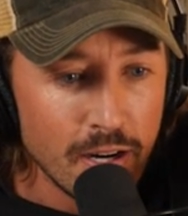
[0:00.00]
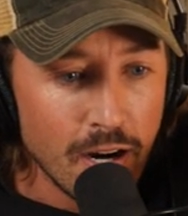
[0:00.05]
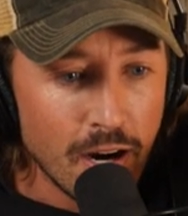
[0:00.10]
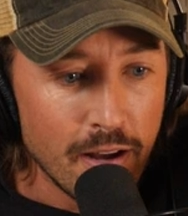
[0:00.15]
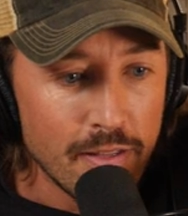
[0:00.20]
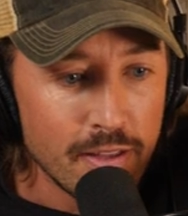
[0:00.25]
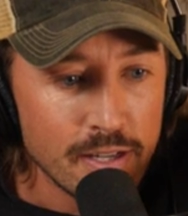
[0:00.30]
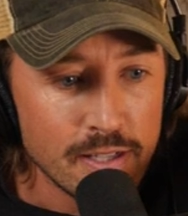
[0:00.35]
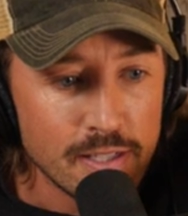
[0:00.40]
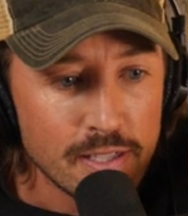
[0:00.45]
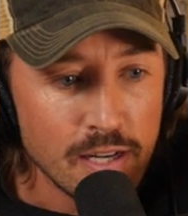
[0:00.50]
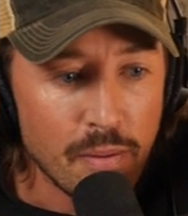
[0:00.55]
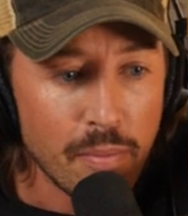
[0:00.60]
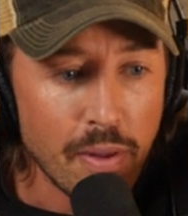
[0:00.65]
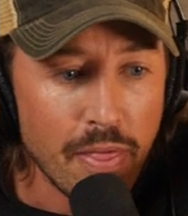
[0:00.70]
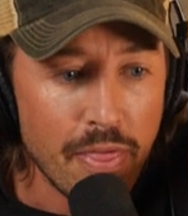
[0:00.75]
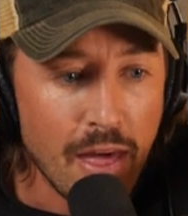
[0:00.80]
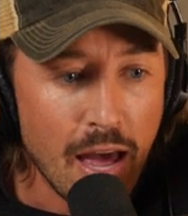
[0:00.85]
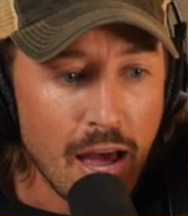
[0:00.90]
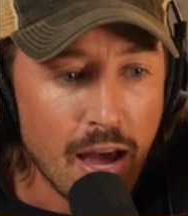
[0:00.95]
I think some
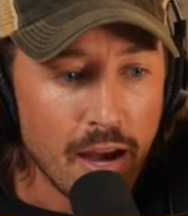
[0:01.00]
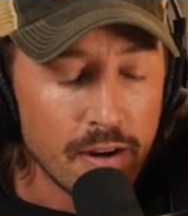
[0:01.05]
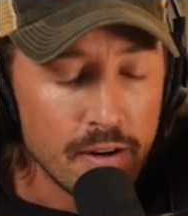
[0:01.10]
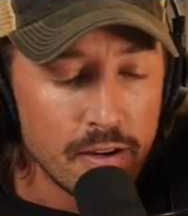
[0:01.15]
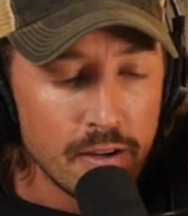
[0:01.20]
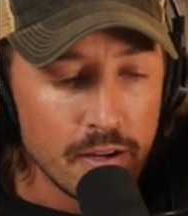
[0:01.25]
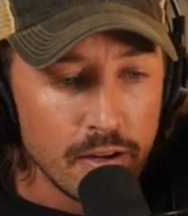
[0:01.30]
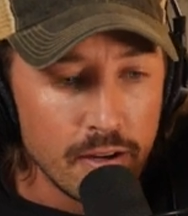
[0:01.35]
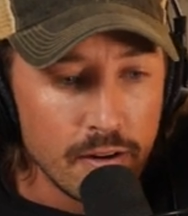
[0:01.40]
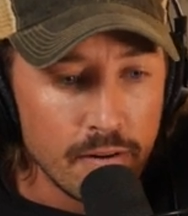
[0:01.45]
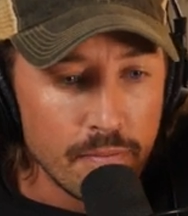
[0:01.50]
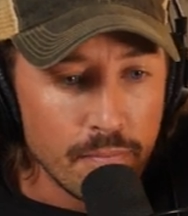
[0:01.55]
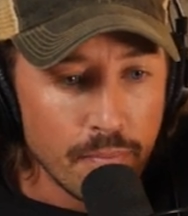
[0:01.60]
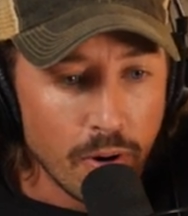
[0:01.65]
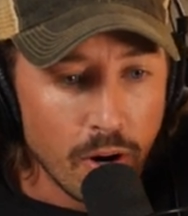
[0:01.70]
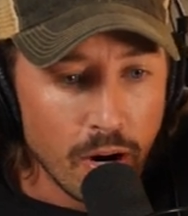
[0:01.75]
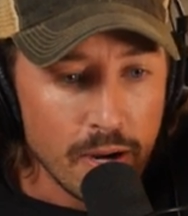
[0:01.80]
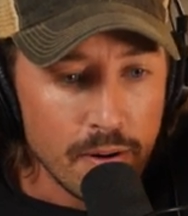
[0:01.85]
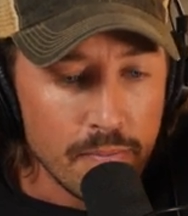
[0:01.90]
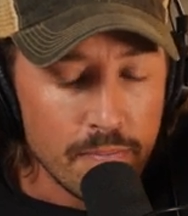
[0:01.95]
of that
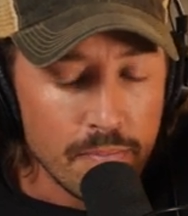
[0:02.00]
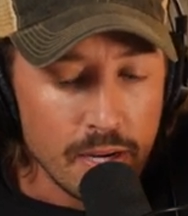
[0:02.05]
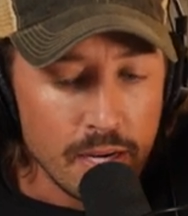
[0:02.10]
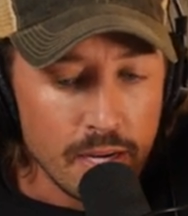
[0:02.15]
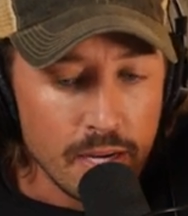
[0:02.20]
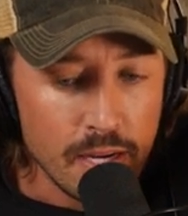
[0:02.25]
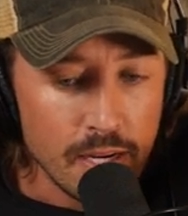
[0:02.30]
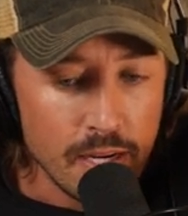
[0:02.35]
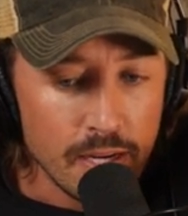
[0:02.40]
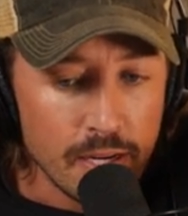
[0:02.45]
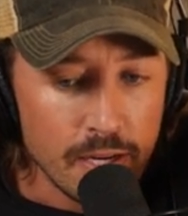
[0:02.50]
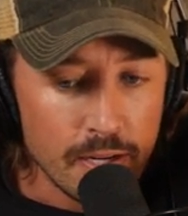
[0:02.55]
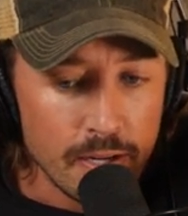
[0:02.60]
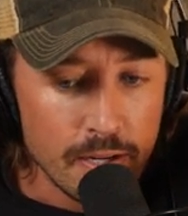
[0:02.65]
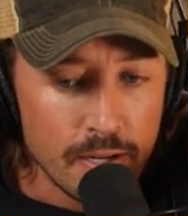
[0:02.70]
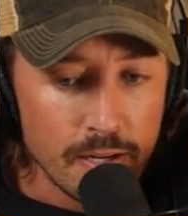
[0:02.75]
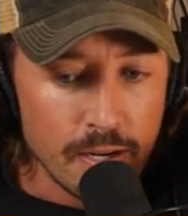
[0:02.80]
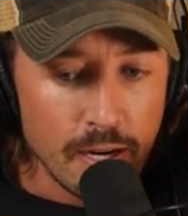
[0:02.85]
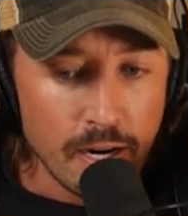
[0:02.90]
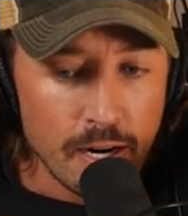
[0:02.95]
might be
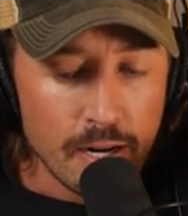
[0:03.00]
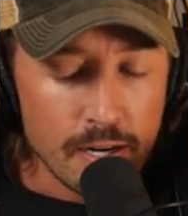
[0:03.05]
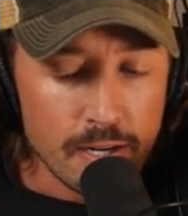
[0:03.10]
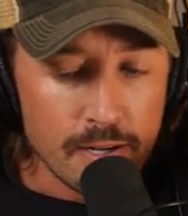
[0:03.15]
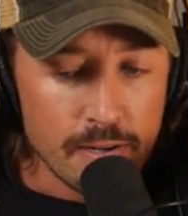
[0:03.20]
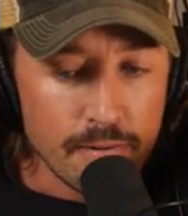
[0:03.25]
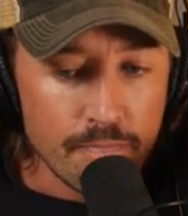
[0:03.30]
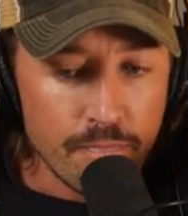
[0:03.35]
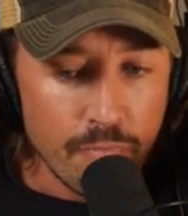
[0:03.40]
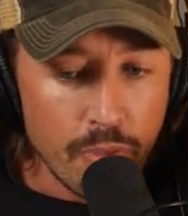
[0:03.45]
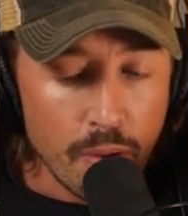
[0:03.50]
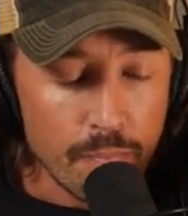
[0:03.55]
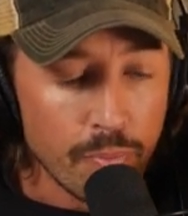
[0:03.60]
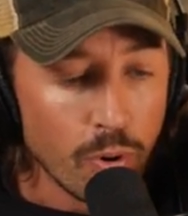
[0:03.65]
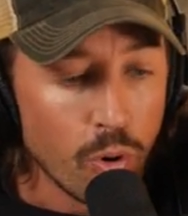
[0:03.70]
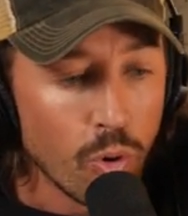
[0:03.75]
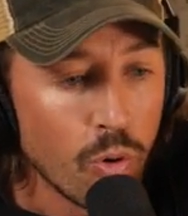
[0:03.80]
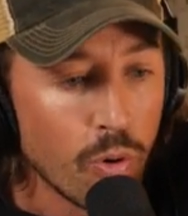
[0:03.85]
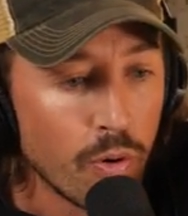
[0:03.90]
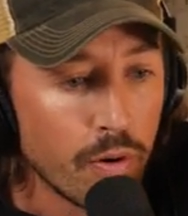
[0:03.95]
uh,
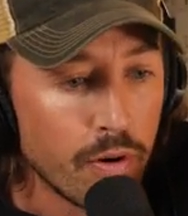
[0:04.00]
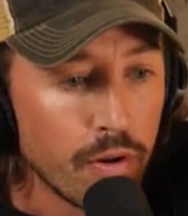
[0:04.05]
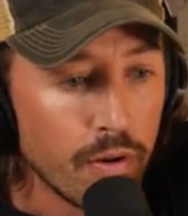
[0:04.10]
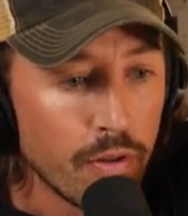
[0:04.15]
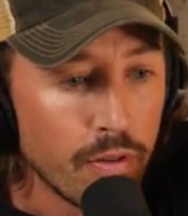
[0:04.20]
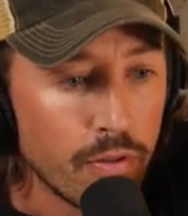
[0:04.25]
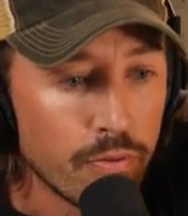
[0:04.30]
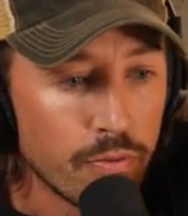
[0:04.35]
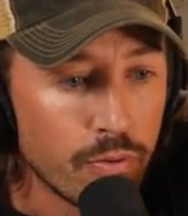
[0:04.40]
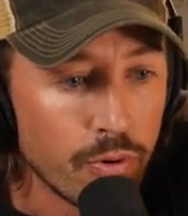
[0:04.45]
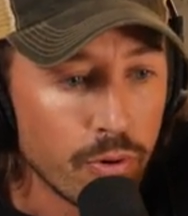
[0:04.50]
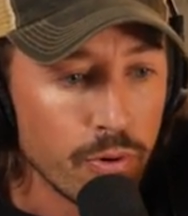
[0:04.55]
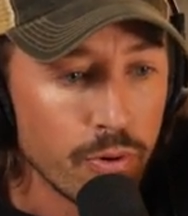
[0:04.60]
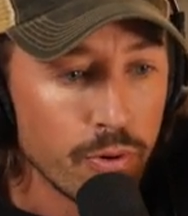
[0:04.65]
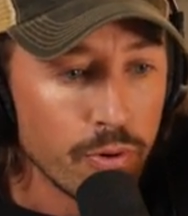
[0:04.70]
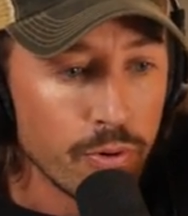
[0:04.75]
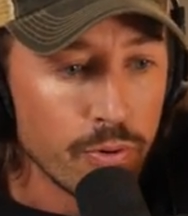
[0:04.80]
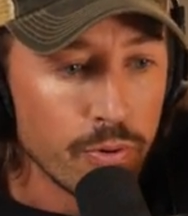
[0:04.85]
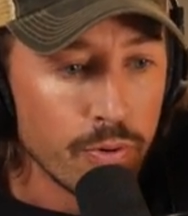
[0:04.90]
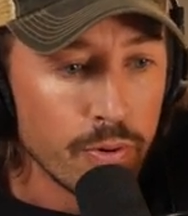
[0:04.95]
born
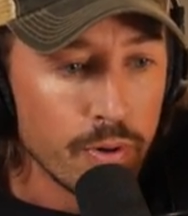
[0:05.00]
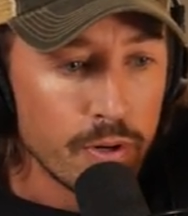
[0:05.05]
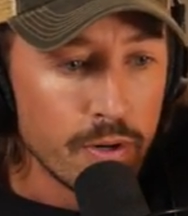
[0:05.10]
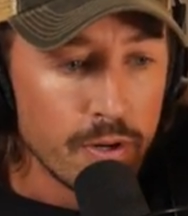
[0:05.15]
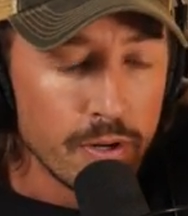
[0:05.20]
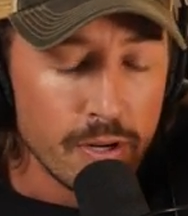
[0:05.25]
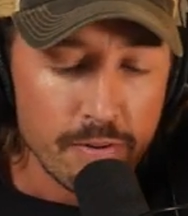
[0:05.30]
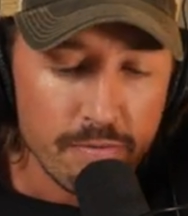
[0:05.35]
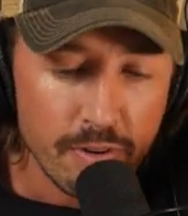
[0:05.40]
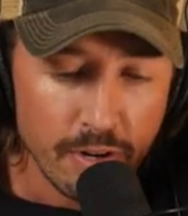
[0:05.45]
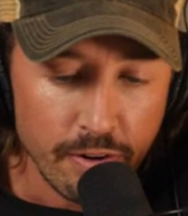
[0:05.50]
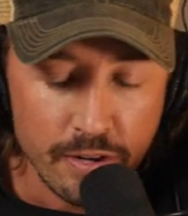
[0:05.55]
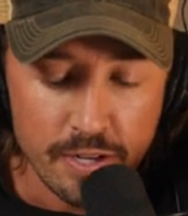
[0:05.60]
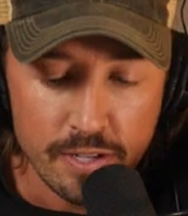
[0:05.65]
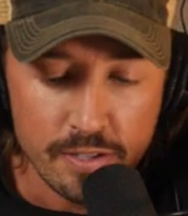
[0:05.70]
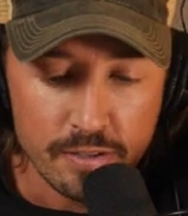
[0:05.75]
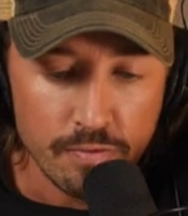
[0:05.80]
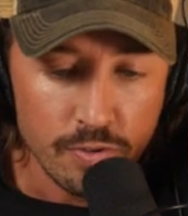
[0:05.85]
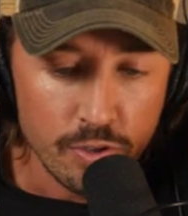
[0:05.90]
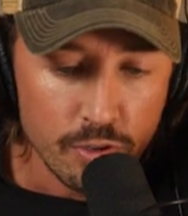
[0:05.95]
through
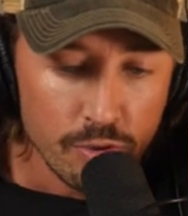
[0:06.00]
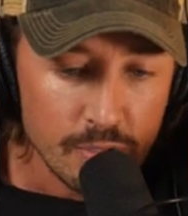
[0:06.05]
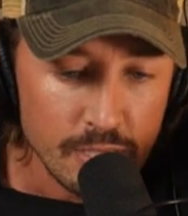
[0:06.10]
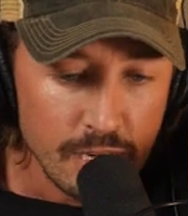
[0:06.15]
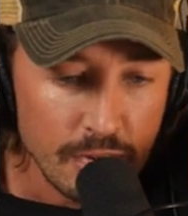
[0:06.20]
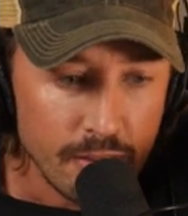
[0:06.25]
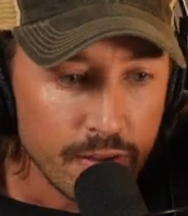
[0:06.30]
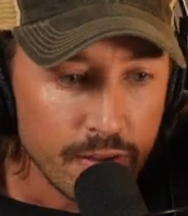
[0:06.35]
various views out